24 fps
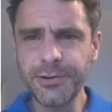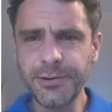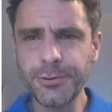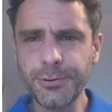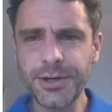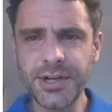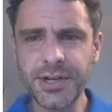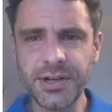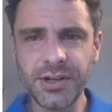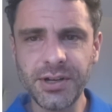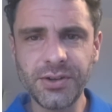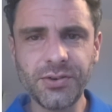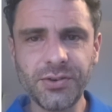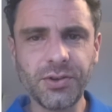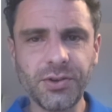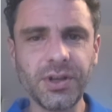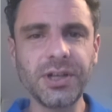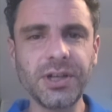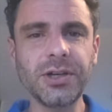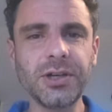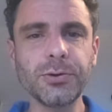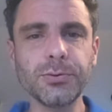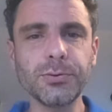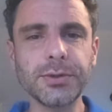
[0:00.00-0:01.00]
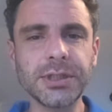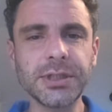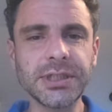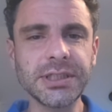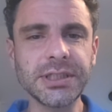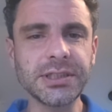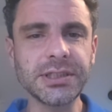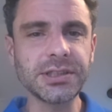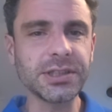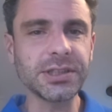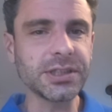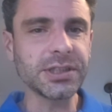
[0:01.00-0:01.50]
what it is that you
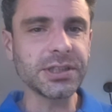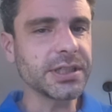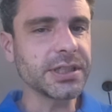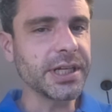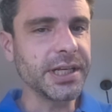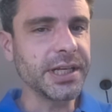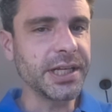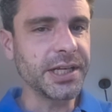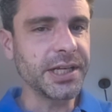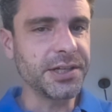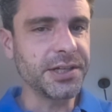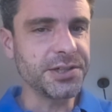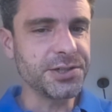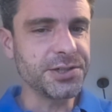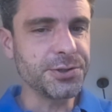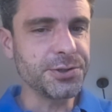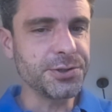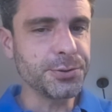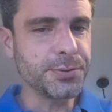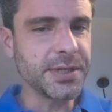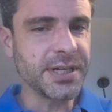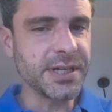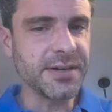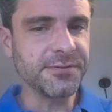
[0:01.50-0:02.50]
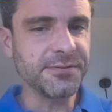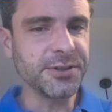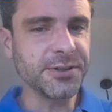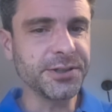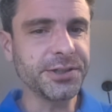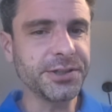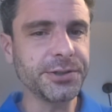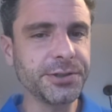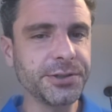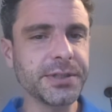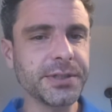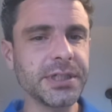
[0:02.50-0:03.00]
want, and then do whatever
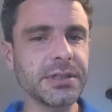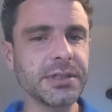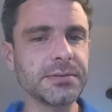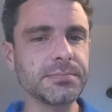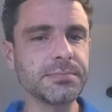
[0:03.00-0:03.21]
to it.